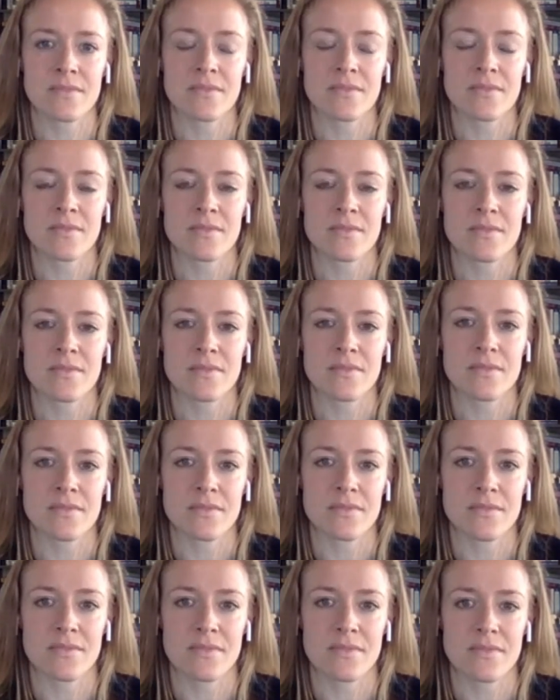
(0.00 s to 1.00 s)

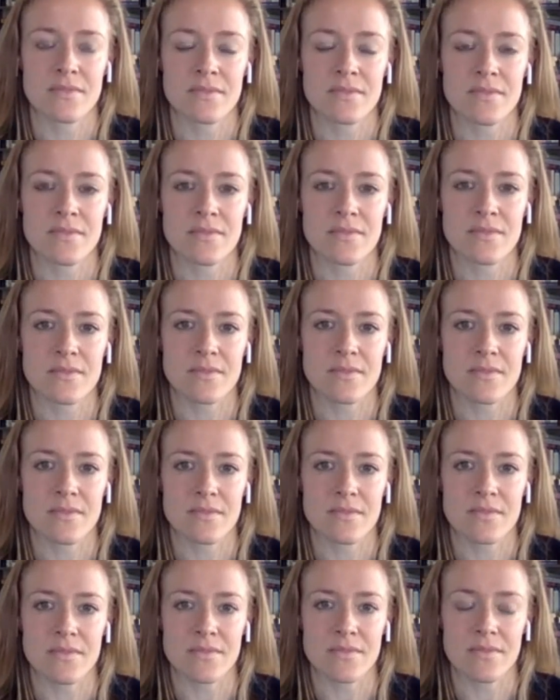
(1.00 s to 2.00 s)

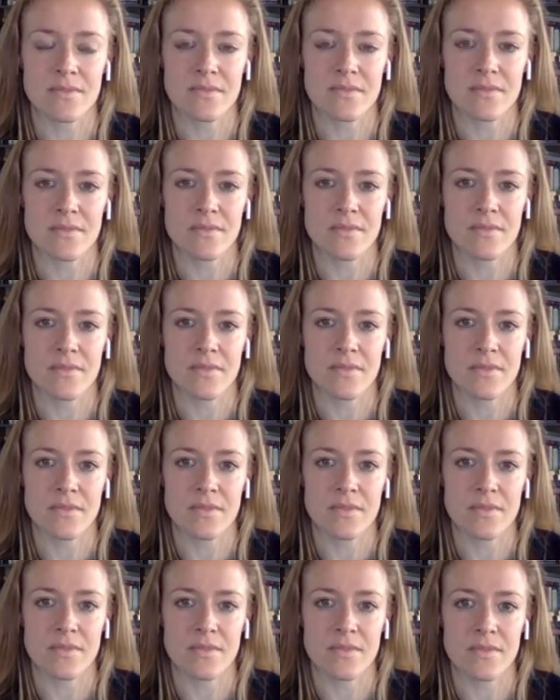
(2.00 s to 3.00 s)

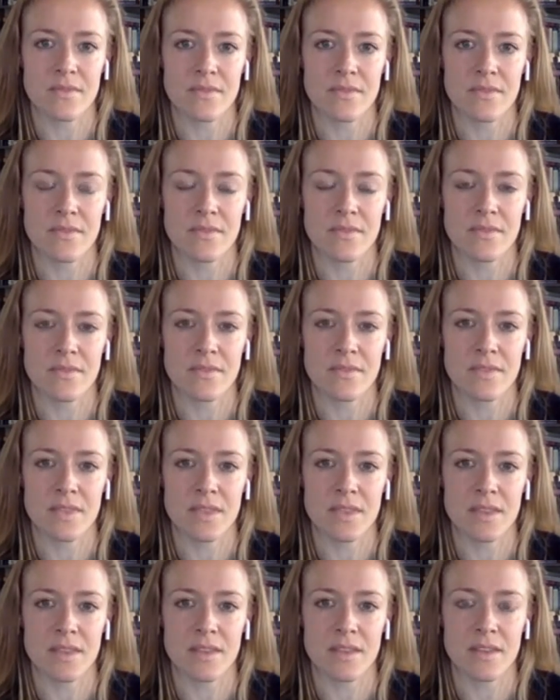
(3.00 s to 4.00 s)

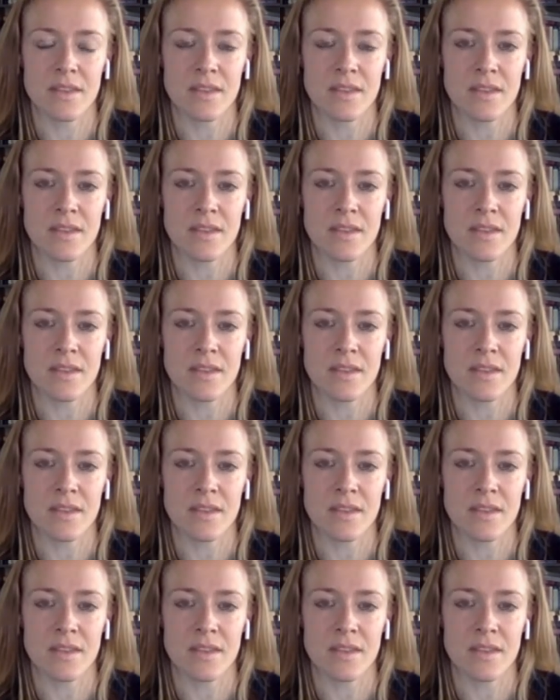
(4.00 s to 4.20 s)
(not speaking)